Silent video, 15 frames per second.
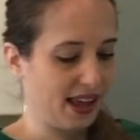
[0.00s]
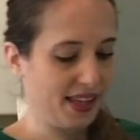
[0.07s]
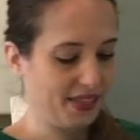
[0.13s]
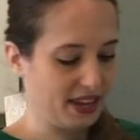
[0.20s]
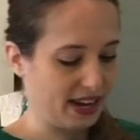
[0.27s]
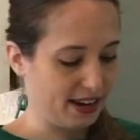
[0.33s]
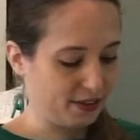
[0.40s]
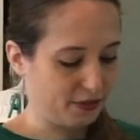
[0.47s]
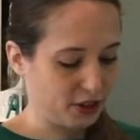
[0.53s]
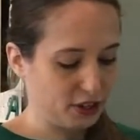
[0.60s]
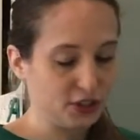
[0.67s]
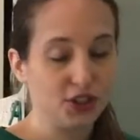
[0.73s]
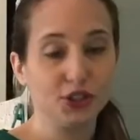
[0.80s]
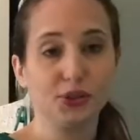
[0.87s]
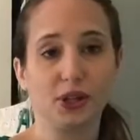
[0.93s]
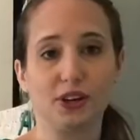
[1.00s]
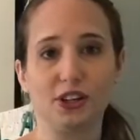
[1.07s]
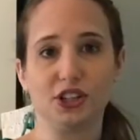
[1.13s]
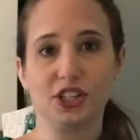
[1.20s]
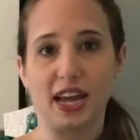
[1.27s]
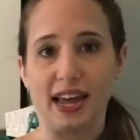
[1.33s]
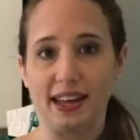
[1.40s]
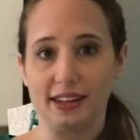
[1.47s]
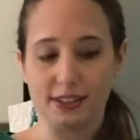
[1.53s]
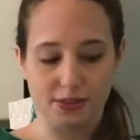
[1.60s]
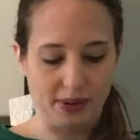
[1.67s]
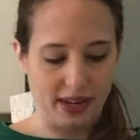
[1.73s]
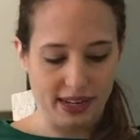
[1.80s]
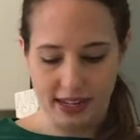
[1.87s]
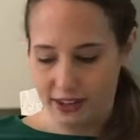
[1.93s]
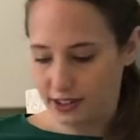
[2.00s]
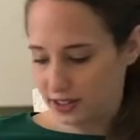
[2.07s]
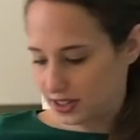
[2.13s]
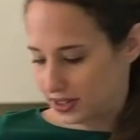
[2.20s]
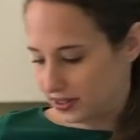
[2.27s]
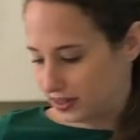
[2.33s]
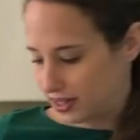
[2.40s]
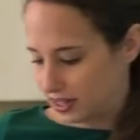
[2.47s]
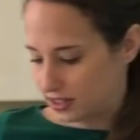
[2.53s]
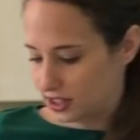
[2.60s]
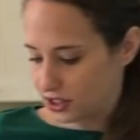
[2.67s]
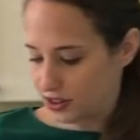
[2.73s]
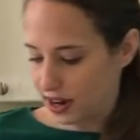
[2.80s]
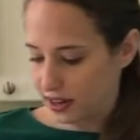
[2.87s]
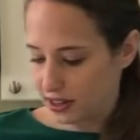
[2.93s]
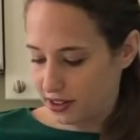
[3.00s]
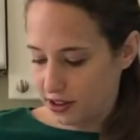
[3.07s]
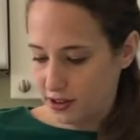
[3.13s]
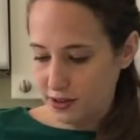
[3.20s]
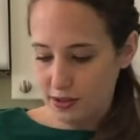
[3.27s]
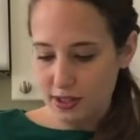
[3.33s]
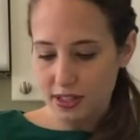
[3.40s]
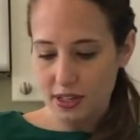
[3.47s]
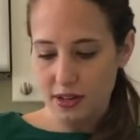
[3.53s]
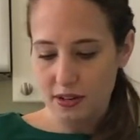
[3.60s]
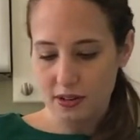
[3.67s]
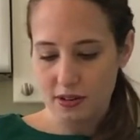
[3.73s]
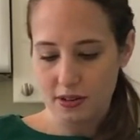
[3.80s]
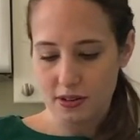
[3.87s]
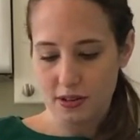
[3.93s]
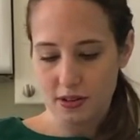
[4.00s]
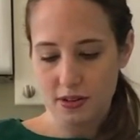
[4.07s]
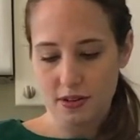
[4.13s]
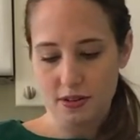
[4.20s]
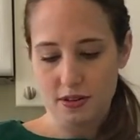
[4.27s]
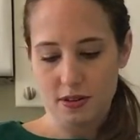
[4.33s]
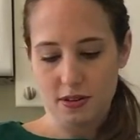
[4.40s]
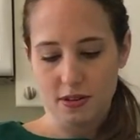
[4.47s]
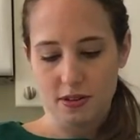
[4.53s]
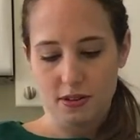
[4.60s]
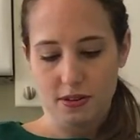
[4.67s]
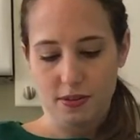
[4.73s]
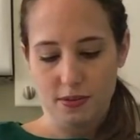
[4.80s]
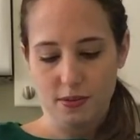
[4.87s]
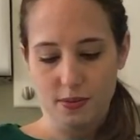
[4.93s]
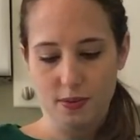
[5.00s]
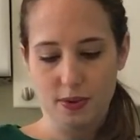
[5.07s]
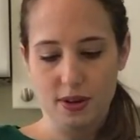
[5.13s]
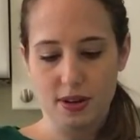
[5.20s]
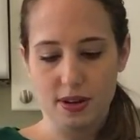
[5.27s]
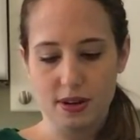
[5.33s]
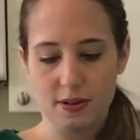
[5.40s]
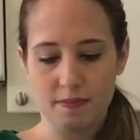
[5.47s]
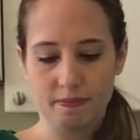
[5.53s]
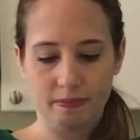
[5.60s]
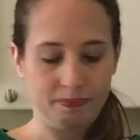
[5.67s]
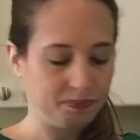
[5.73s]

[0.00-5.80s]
And then I have two large eggs right here. So let's grab those. One,